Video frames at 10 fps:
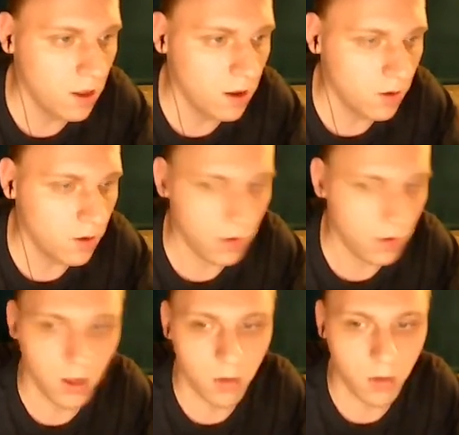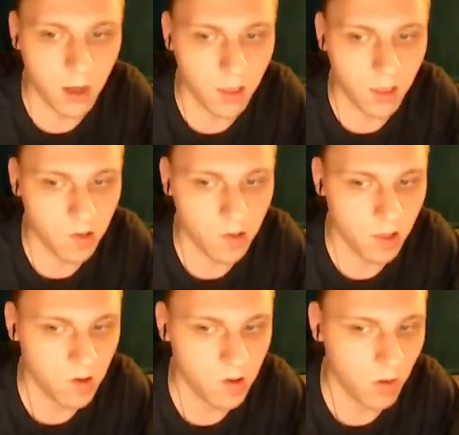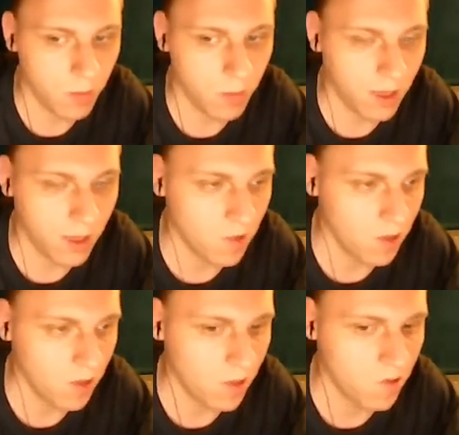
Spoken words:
the regular brackets, it's going to pick as its